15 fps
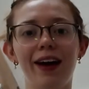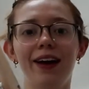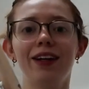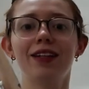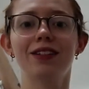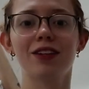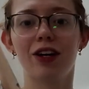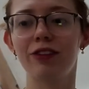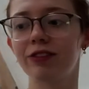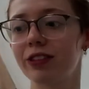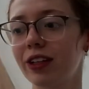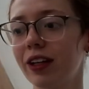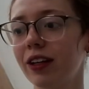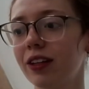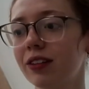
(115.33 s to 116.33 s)
and it's
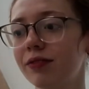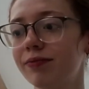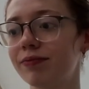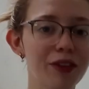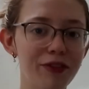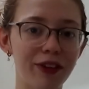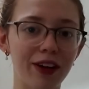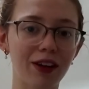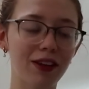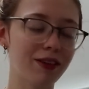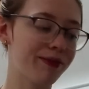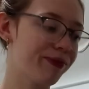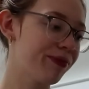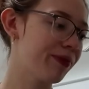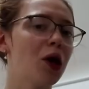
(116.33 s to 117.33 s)
currently the
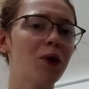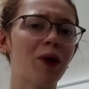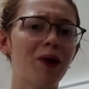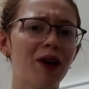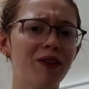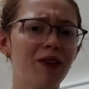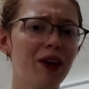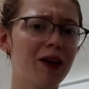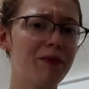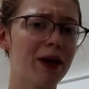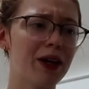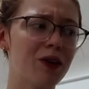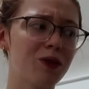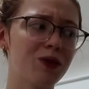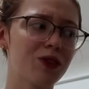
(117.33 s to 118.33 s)
5th. So, oh well, I feel like
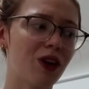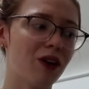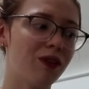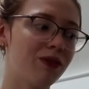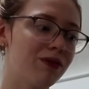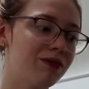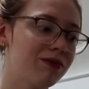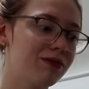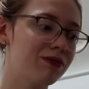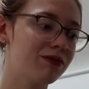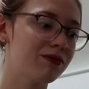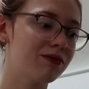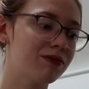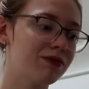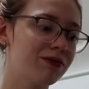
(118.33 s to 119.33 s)
bagels don't
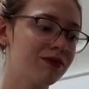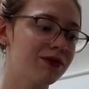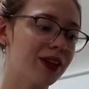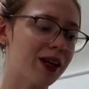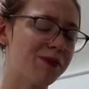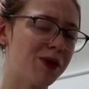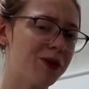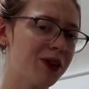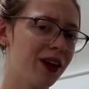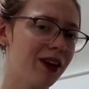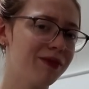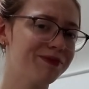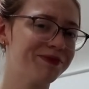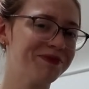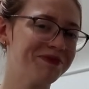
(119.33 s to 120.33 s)
get
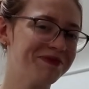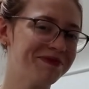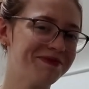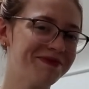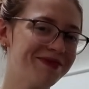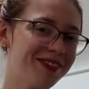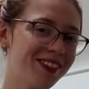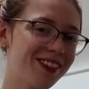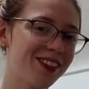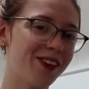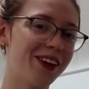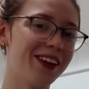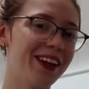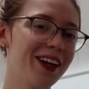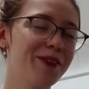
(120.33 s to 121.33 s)
mouldy,
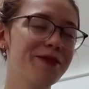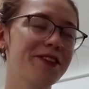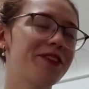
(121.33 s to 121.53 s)
so I think I'm